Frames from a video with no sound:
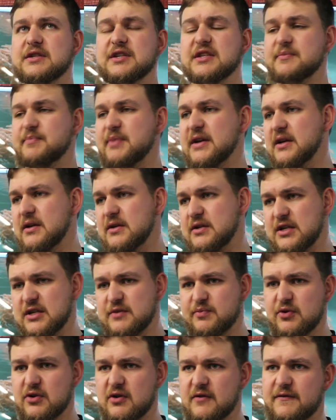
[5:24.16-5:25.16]
she's big,
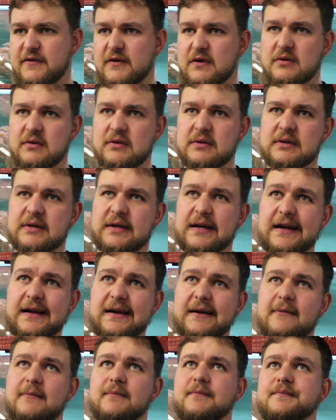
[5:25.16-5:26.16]
she's beautiful.
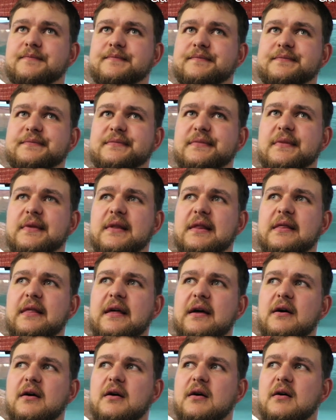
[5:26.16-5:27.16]

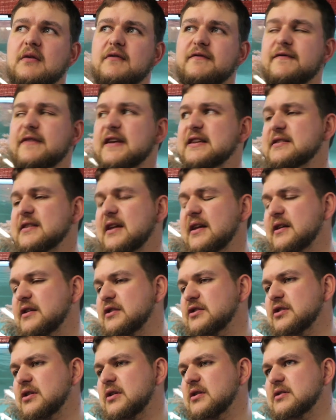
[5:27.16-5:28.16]
They are
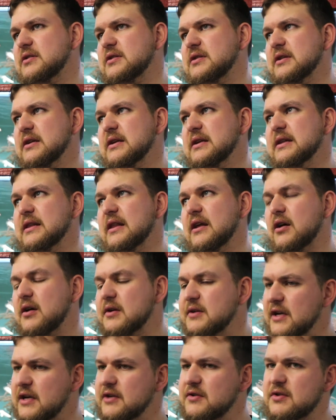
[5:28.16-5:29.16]
fascinating sharks. They
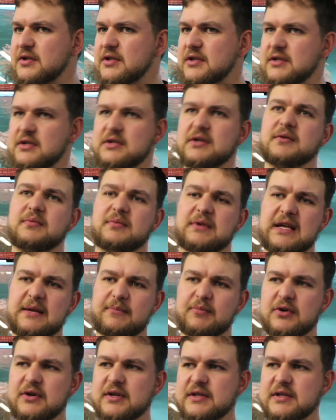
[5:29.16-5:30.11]
are dangerous, so keep your